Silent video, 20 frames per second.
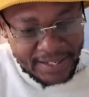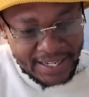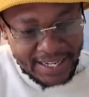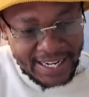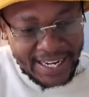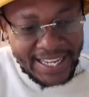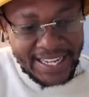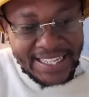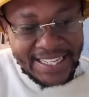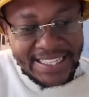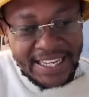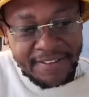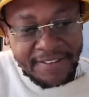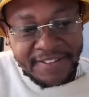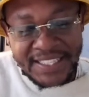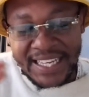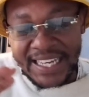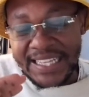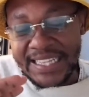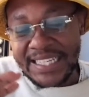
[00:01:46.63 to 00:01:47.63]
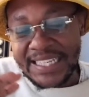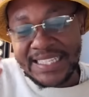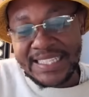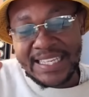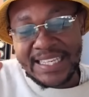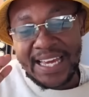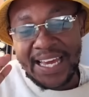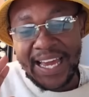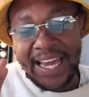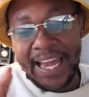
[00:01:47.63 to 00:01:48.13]
Like they have said this
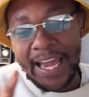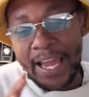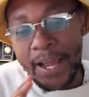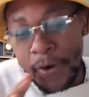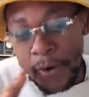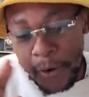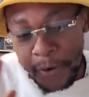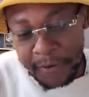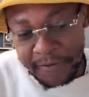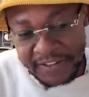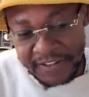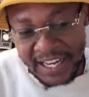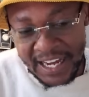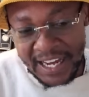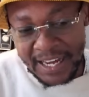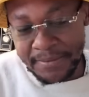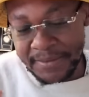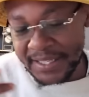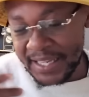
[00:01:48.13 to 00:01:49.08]
a lot of times,